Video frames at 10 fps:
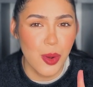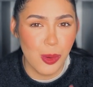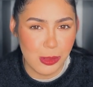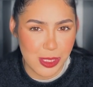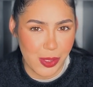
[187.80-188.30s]

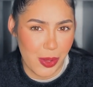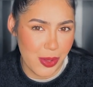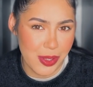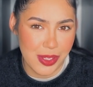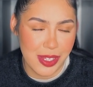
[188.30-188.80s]
Also,
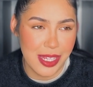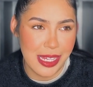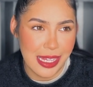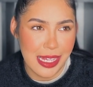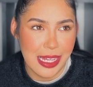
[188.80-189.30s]

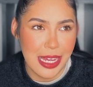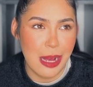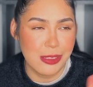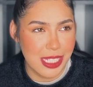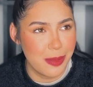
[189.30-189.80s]
I
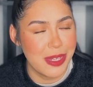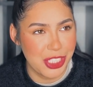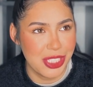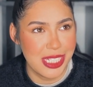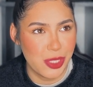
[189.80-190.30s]
was going to
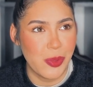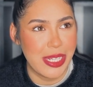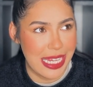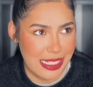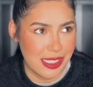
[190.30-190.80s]
mention this one
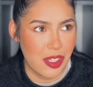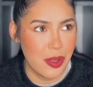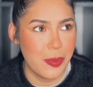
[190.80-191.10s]
later,